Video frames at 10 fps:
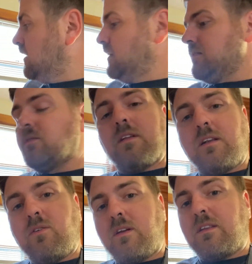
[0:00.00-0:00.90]
So then
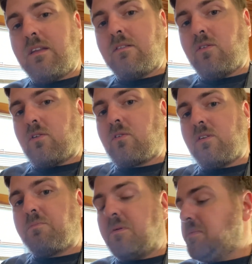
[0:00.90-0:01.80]
you get these little
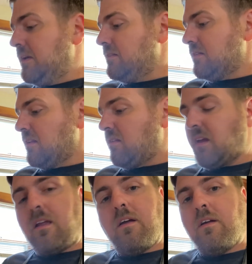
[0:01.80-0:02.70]
crispy pieces. It's
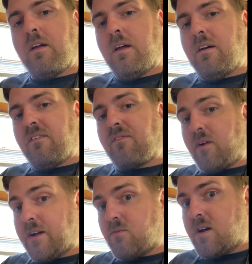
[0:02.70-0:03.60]
like
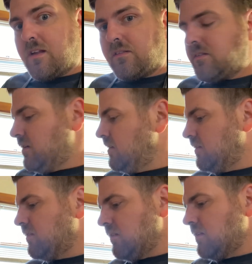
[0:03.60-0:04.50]
fried rice.
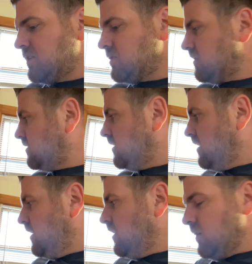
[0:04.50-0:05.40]
It's delicious.
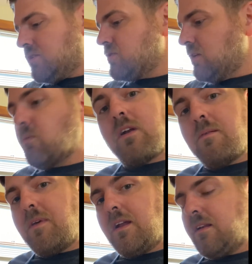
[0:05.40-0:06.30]
I'll show you what I
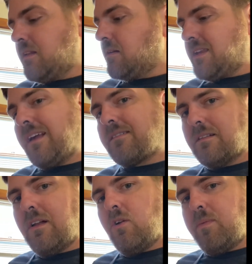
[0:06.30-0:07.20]
mean. That takes a
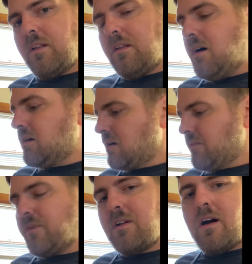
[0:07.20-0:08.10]
little bit longer.
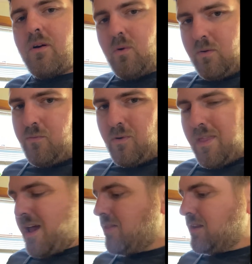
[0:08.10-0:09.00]
If you're not going for
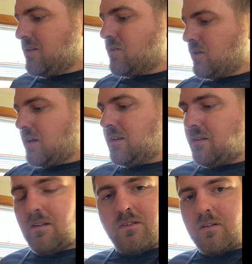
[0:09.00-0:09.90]
that, then you cook it
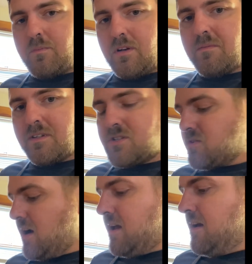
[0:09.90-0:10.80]
until it looks pretty much
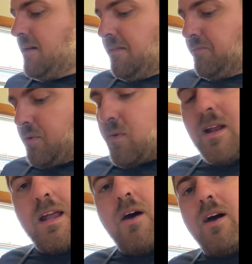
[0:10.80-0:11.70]
dry. But right
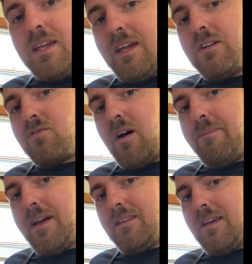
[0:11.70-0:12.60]
now, I can drop
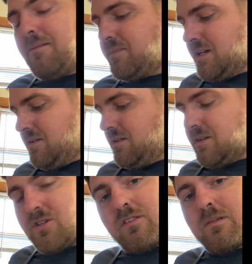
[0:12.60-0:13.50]
that temp down to
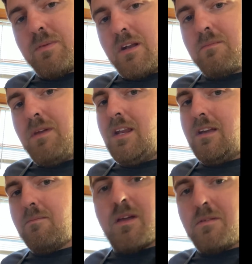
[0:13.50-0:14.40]
just about a
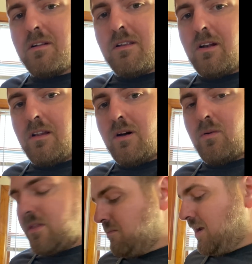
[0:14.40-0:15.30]
medium, maybe a little lower
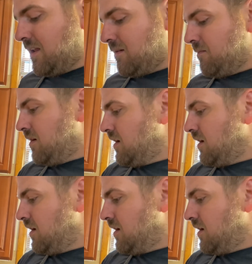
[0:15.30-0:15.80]
than medium.